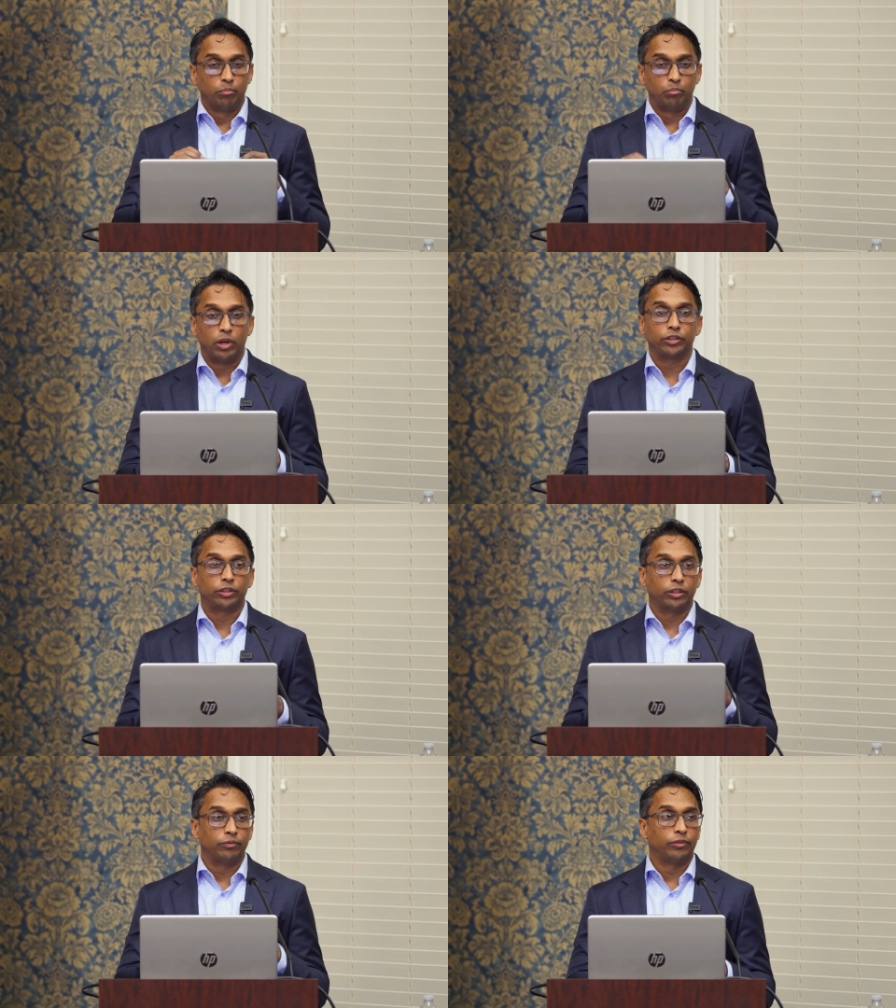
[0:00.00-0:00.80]

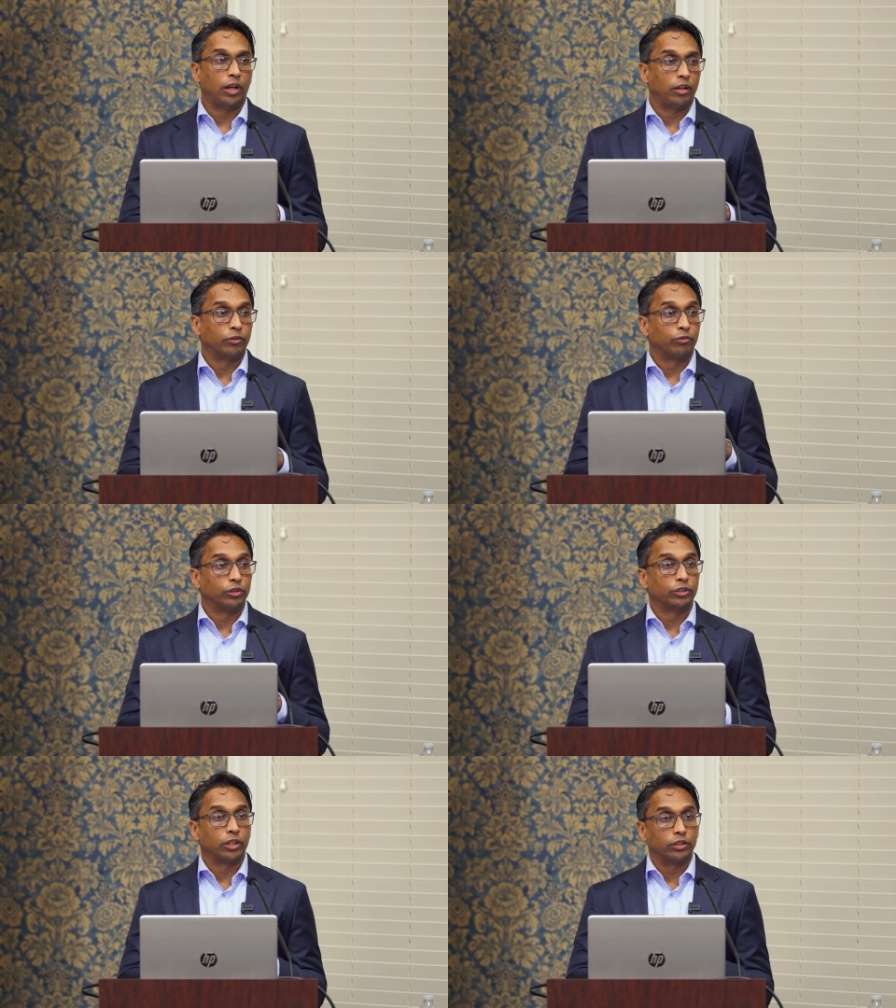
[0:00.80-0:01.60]
must involve or
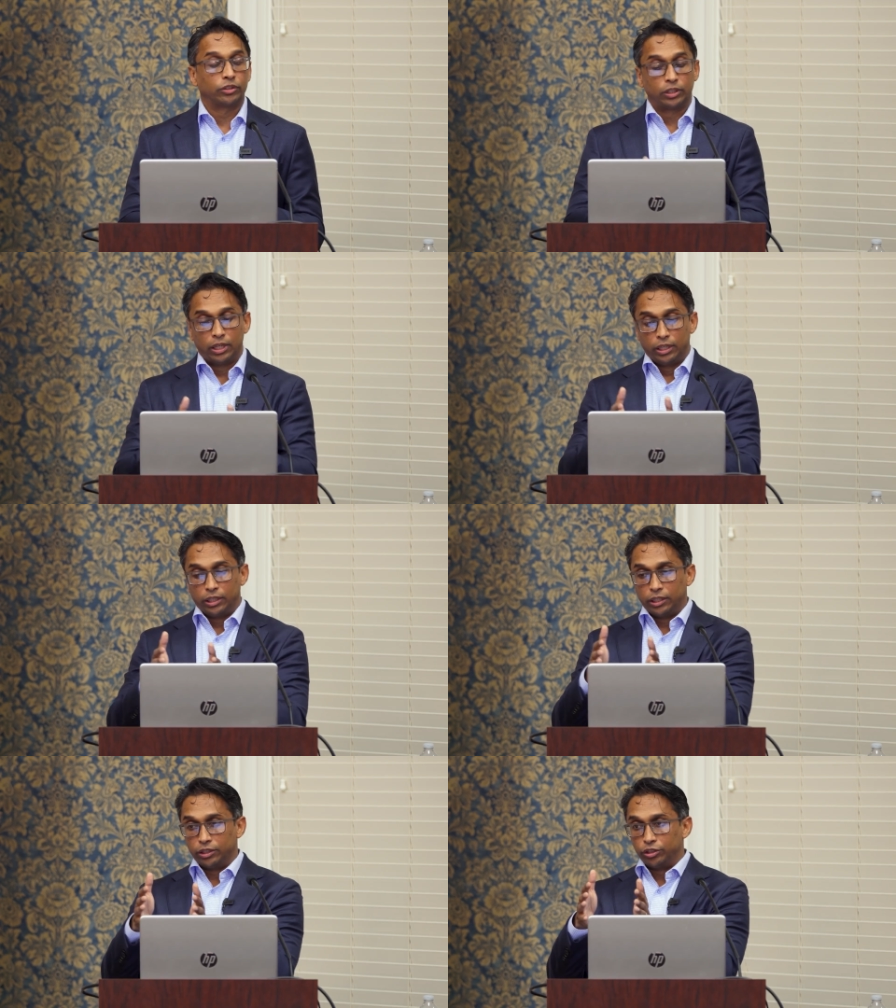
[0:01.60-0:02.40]
results
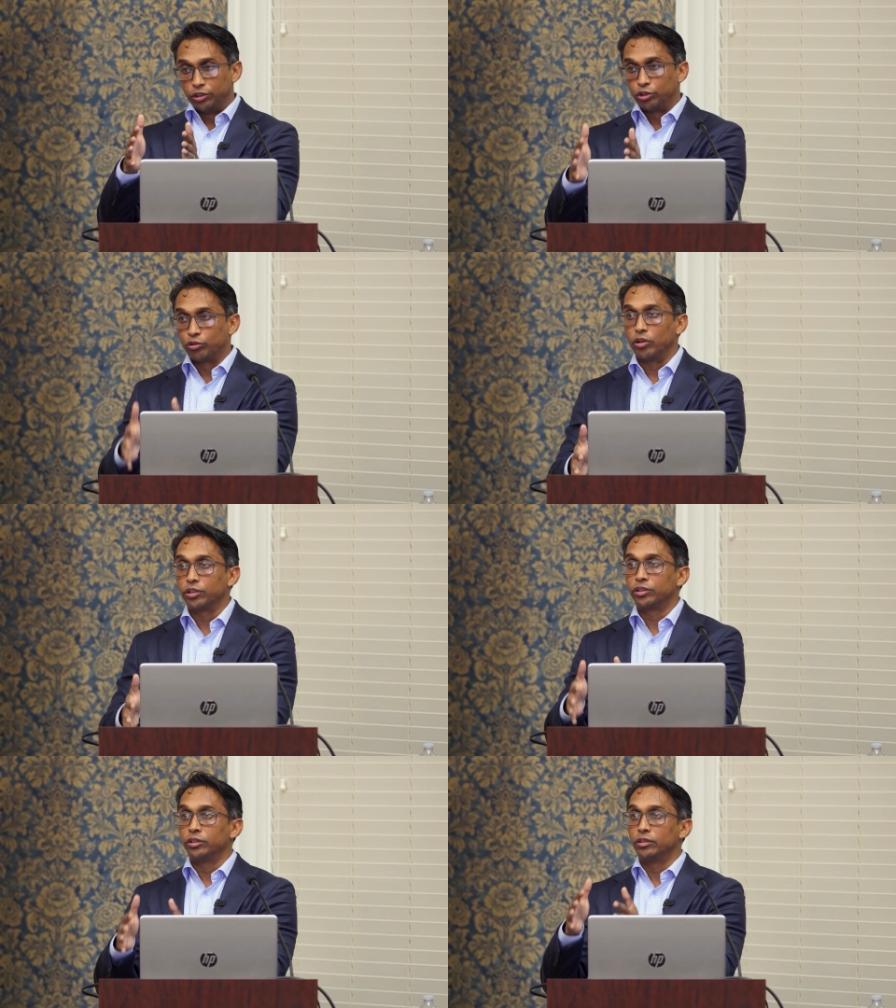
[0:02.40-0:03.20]
in the
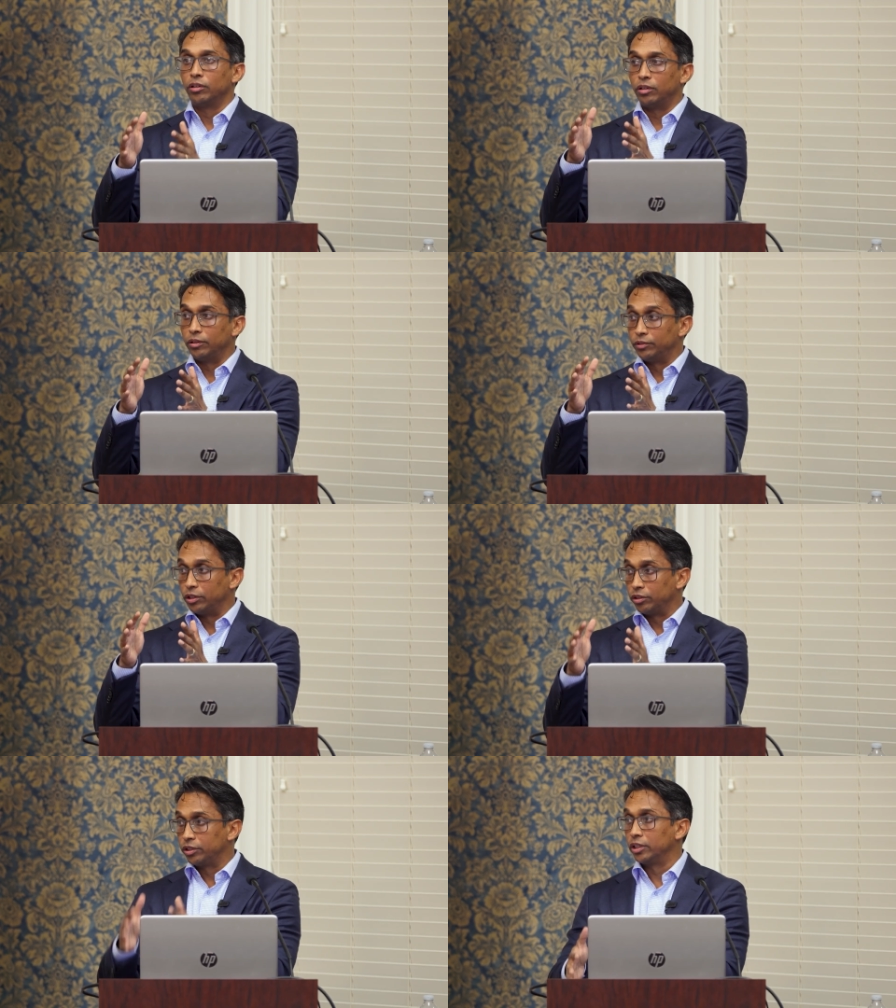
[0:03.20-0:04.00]
destruction of
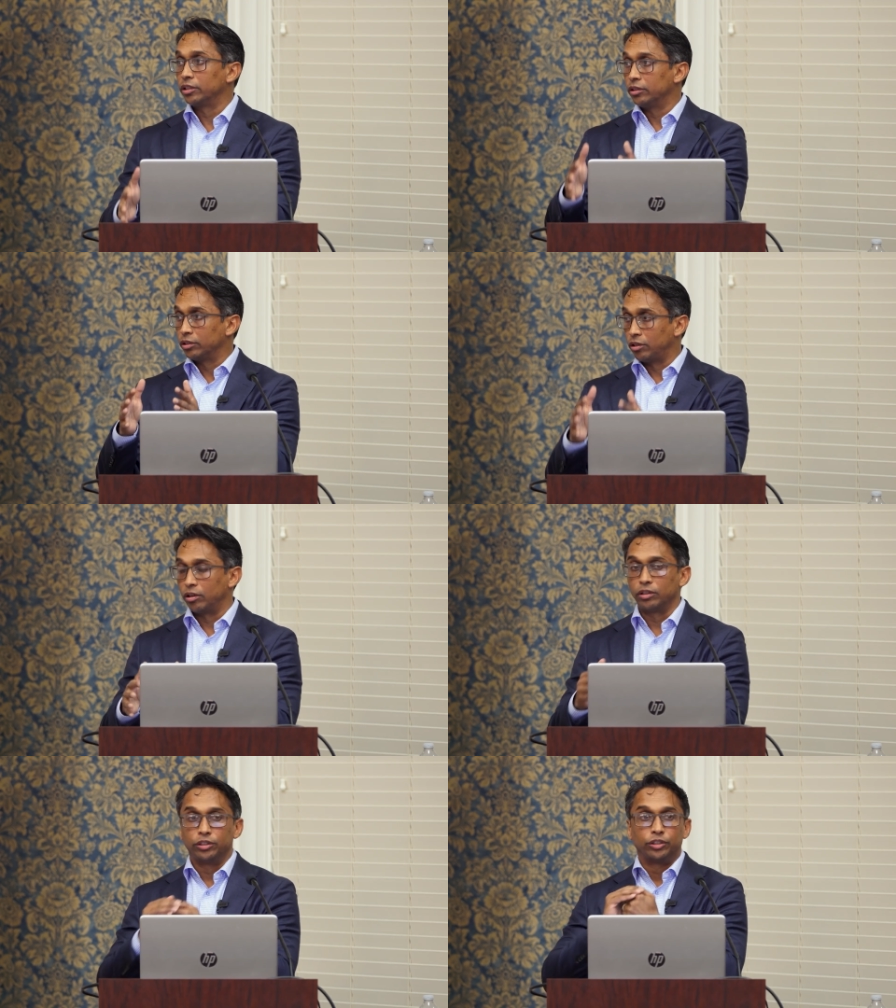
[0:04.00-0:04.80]
the articular
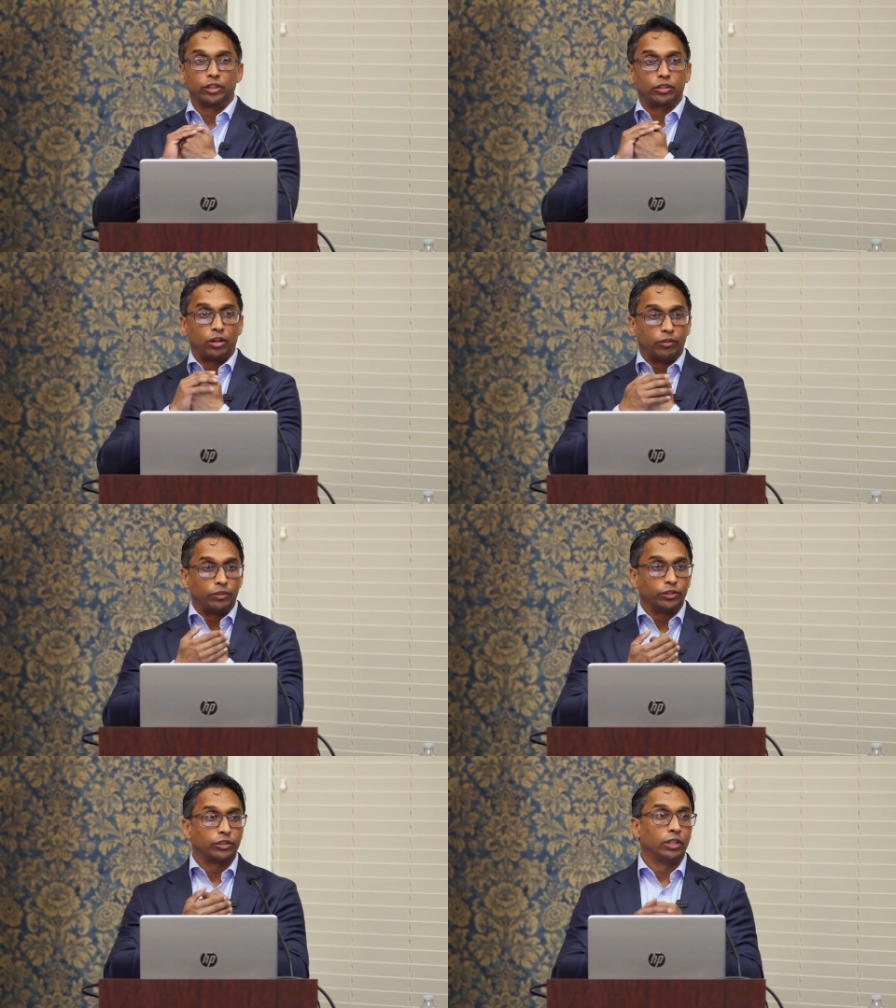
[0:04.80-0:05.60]
cartilage that
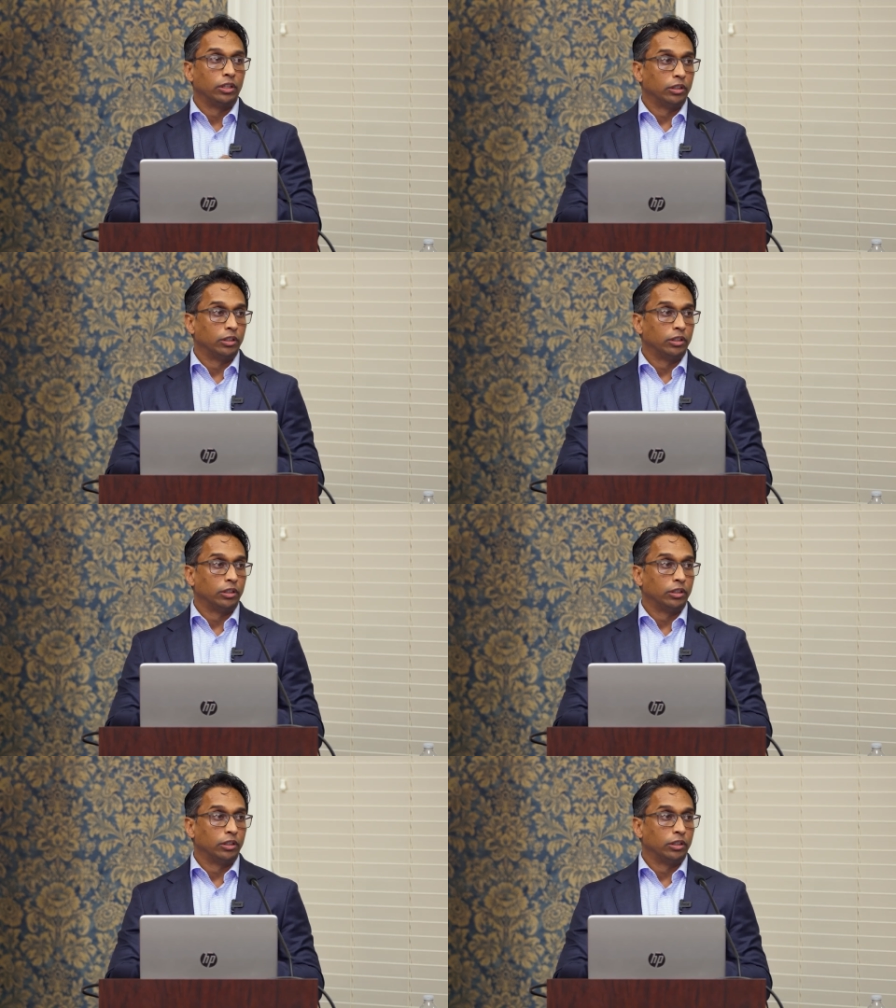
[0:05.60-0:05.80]
covers